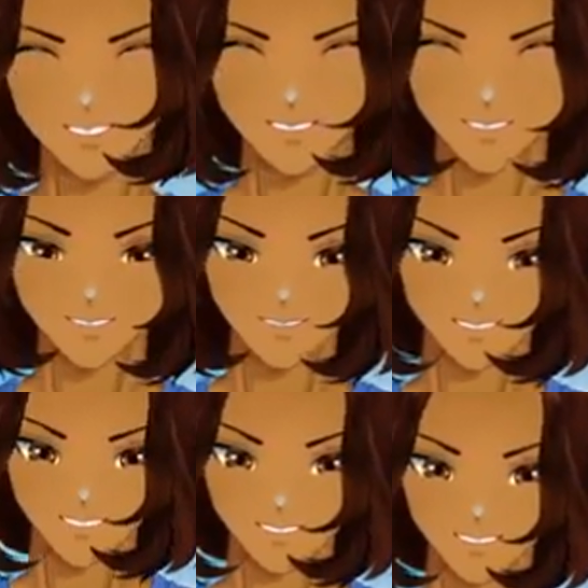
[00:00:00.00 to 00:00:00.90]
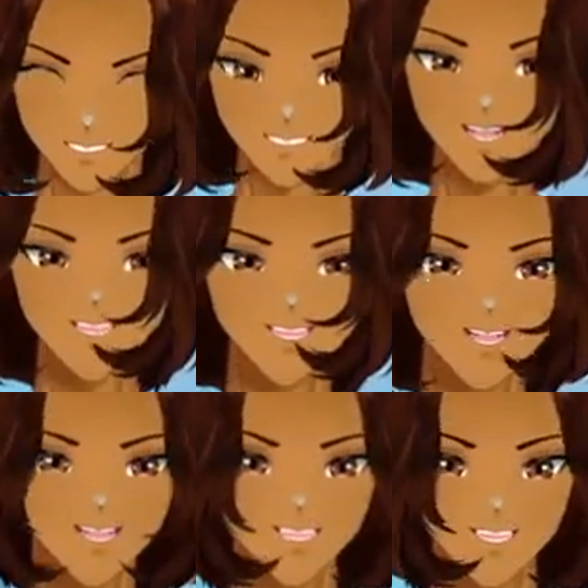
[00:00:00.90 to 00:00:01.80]
Lord.
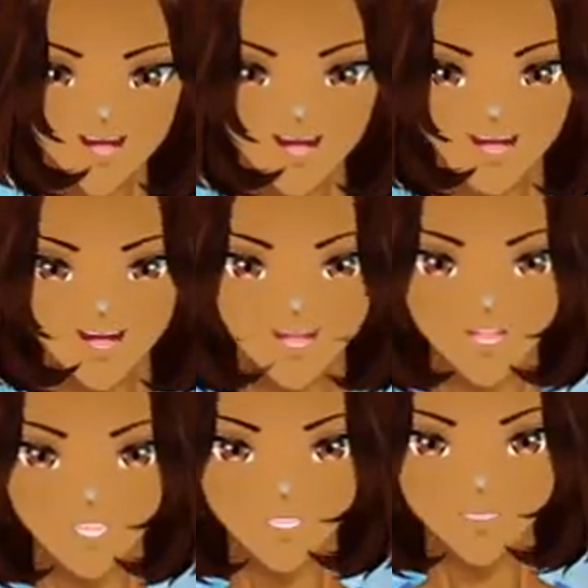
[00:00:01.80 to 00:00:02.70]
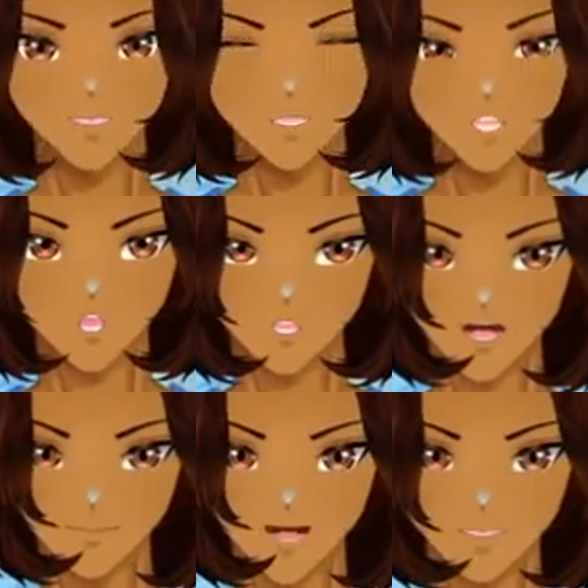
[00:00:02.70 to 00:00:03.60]
Okay, we
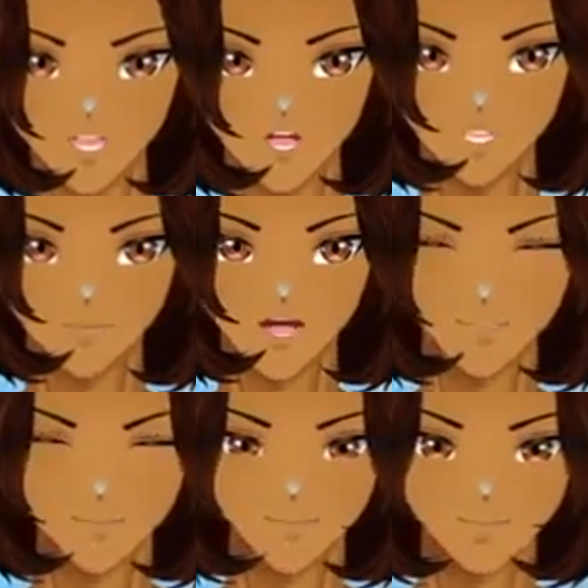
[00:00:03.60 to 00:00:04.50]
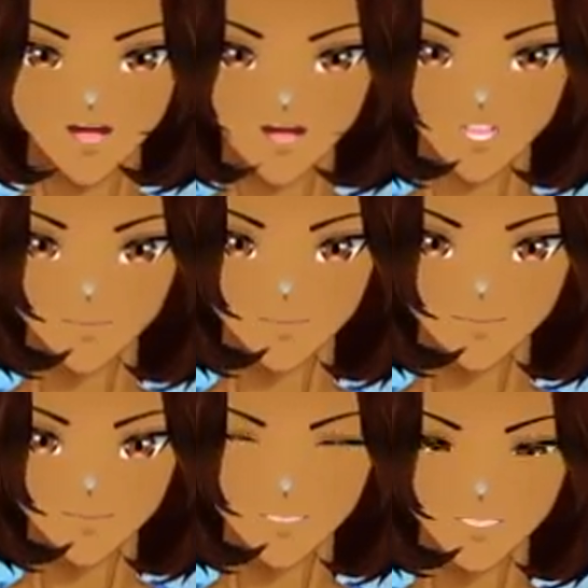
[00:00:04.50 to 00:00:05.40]
got that there. Yeah, there's no shot.
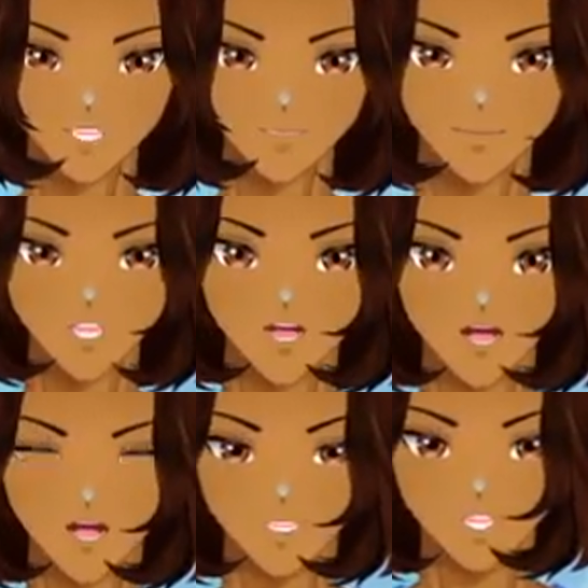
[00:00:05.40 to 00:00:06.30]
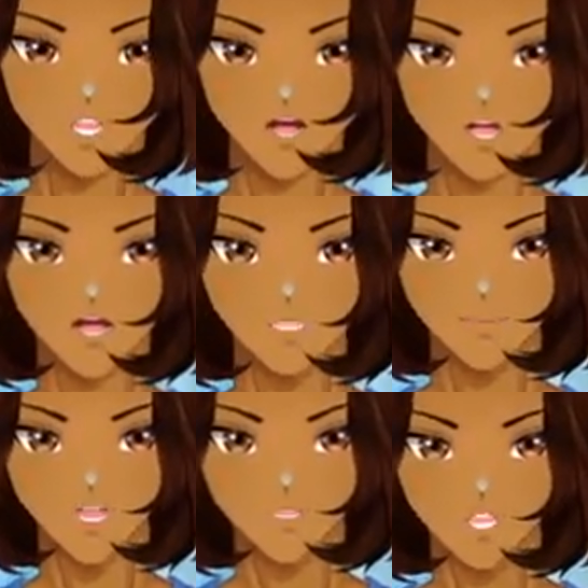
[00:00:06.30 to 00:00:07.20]
She's here today. So we can go ahead and
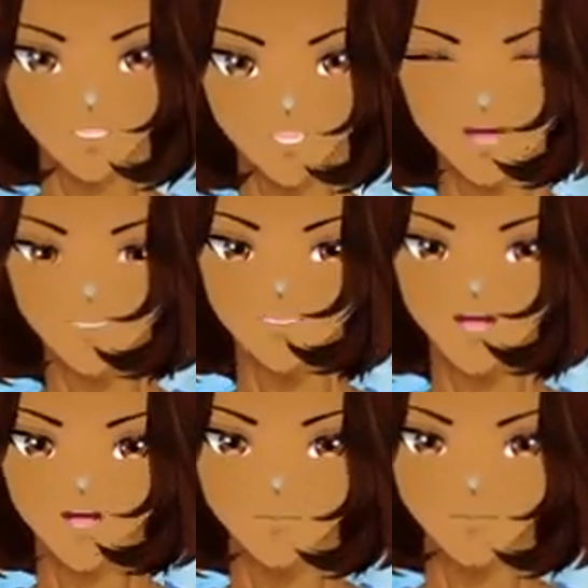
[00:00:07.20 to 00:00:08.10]
simulate to the next day.